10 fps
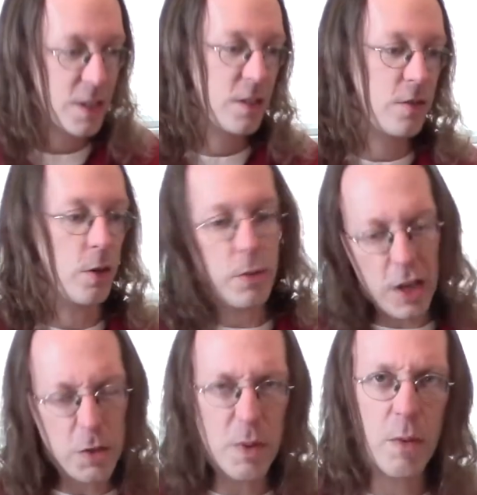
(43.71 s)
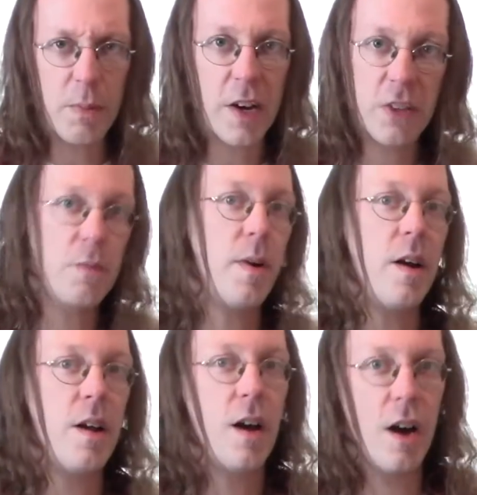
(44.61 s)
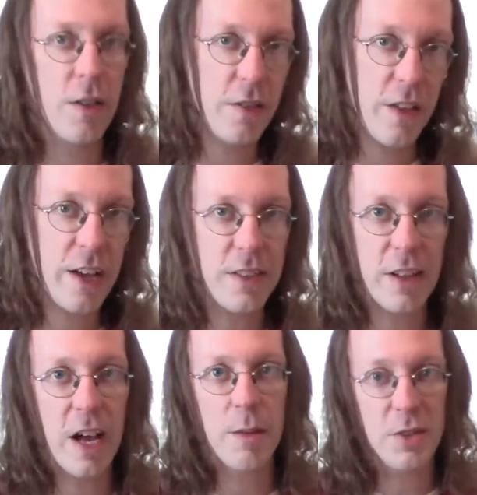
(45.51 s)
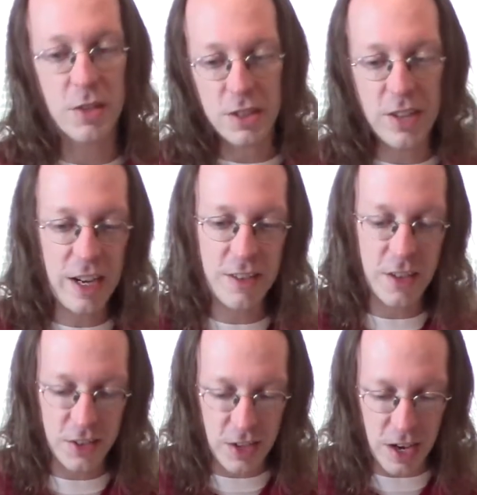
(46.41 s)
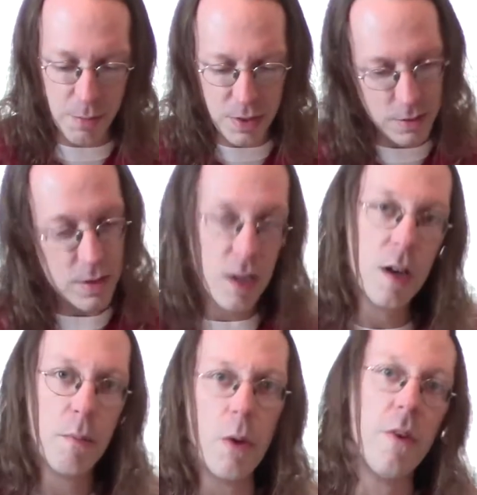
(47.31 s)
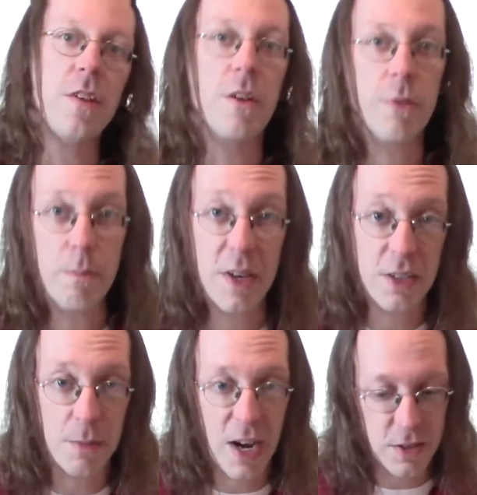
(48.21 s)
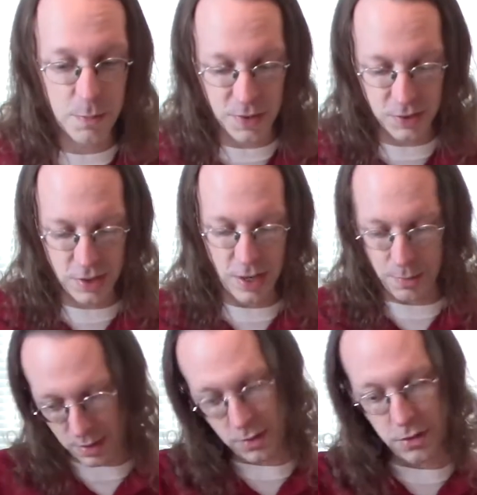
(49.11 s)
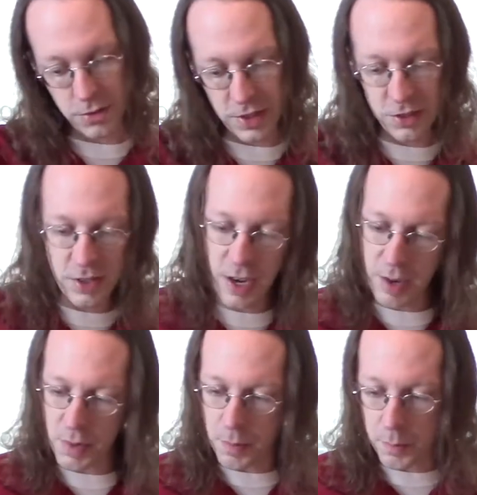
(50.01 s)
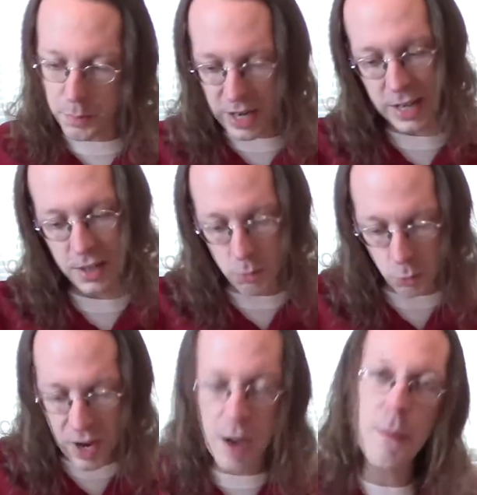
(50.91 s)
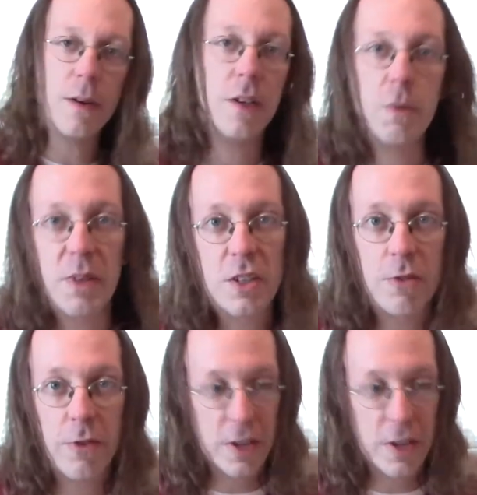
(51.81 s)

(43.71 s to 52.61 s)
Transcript: So he's been replaced, but other than that, the lineups are exactly the same, but with a different pitching matchup this time. This time, Brandon Webb is pitching for the